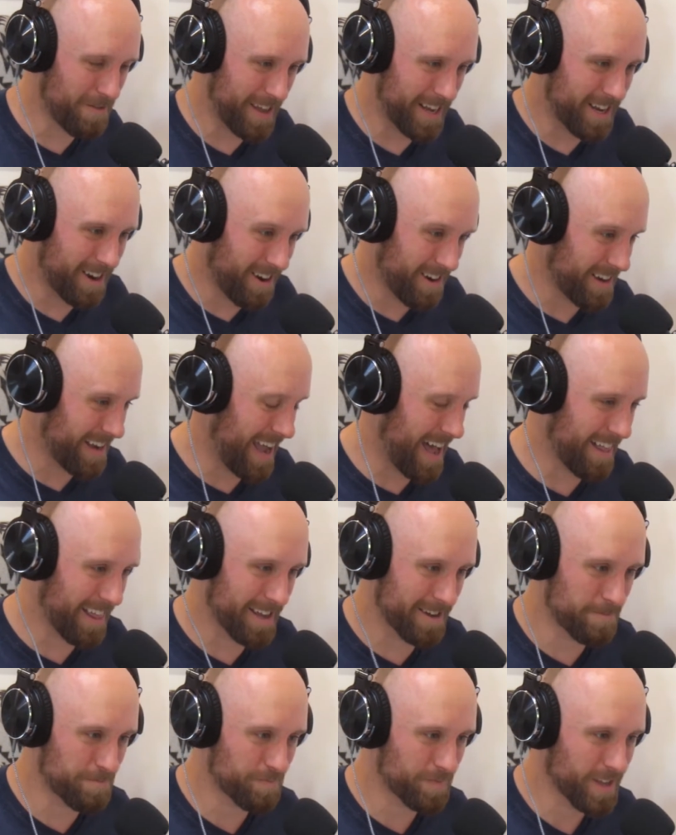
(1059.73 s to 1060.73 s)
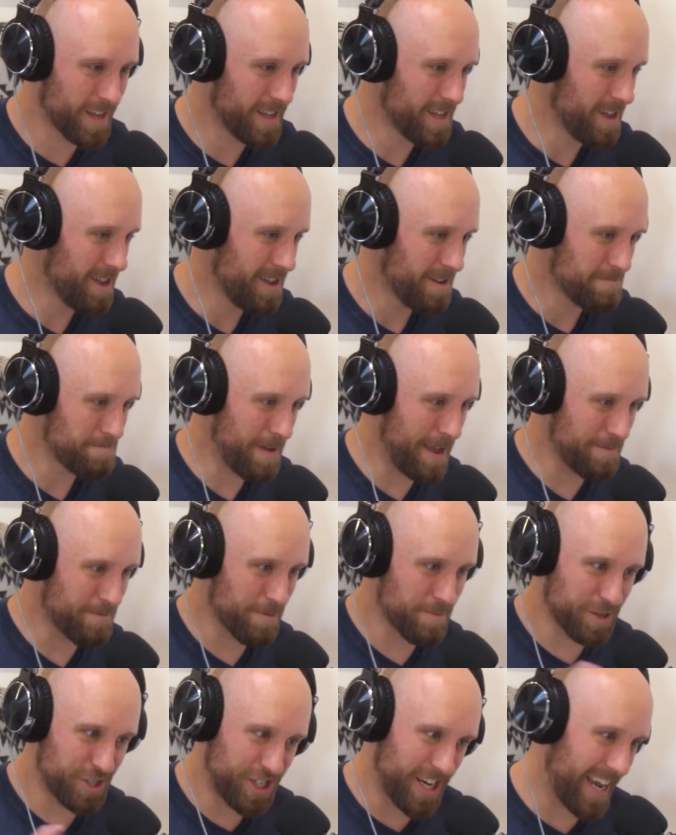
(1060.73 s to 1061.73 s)
of like
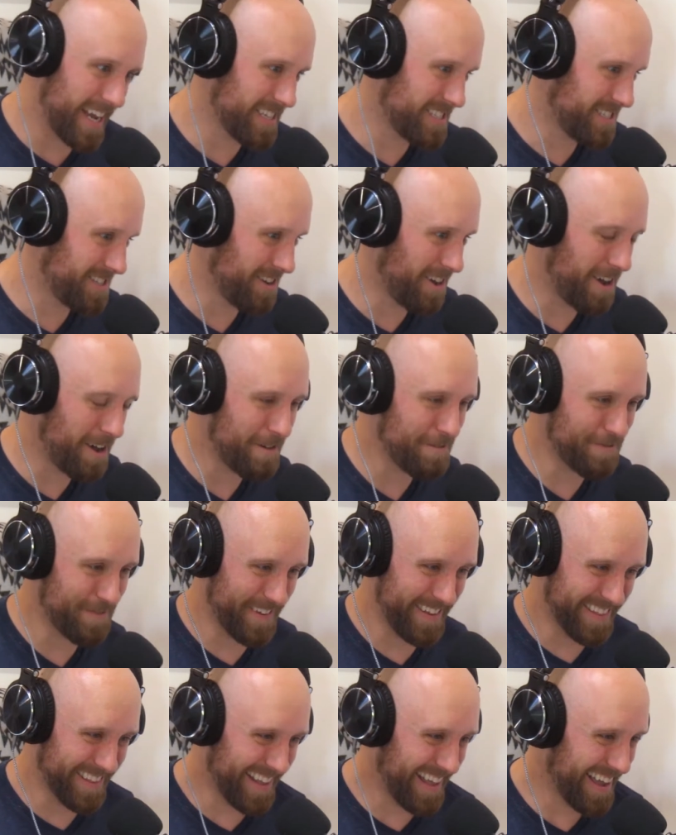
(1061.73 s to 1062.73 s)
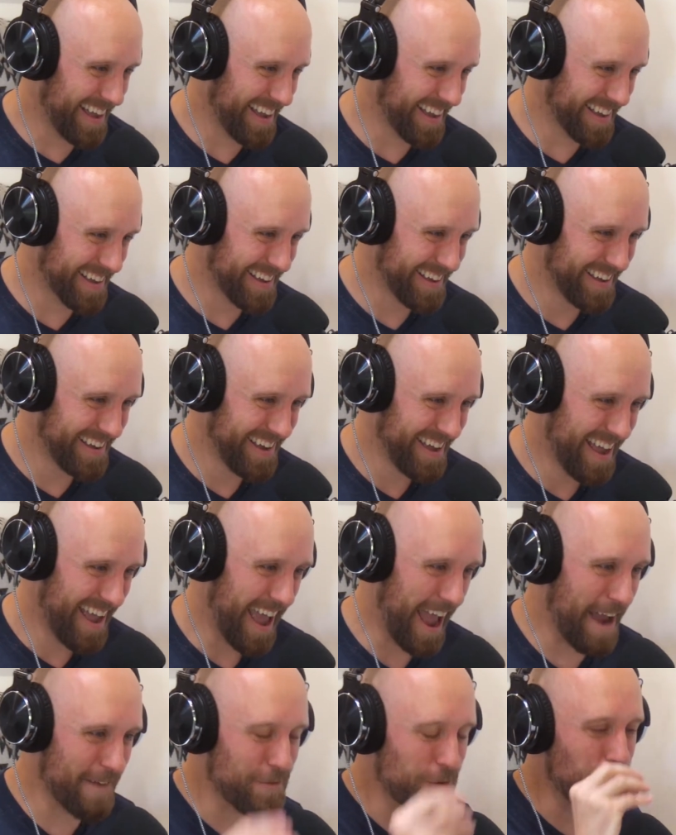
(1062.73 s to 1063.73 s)
paper mache stuff, and like
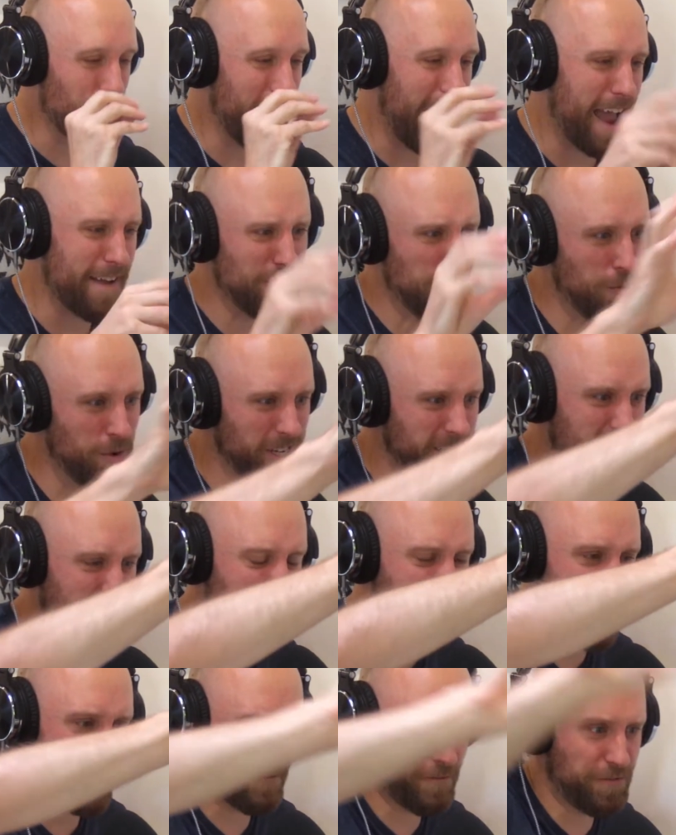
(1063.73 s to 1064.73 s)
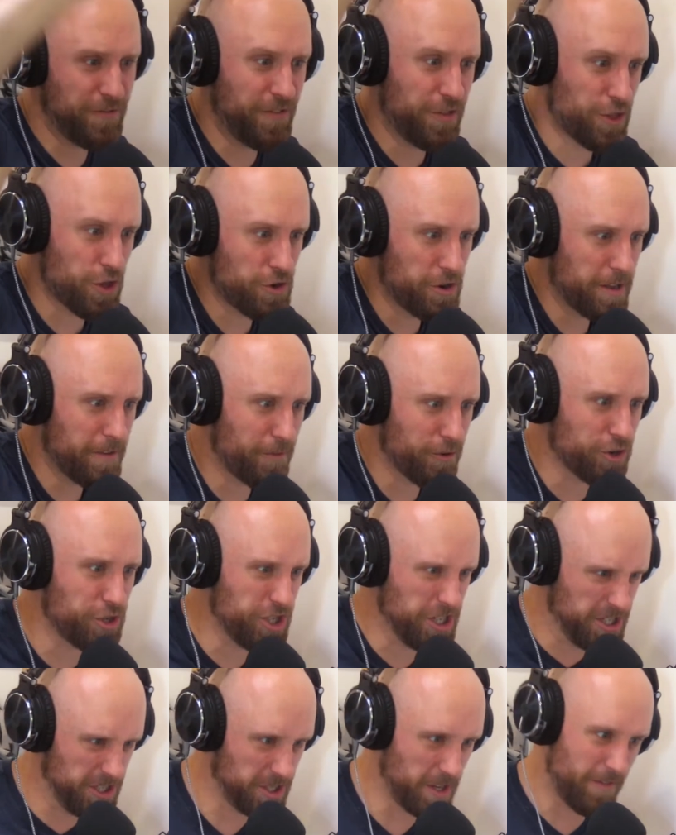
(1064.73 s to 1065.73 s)
everyone did like 30
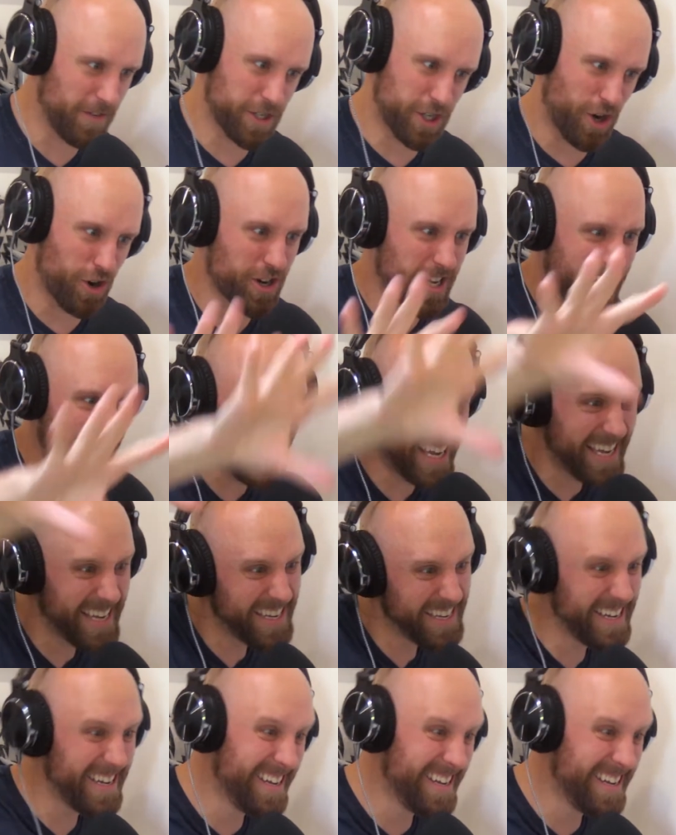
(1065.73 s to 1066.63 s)
versions of a turkey.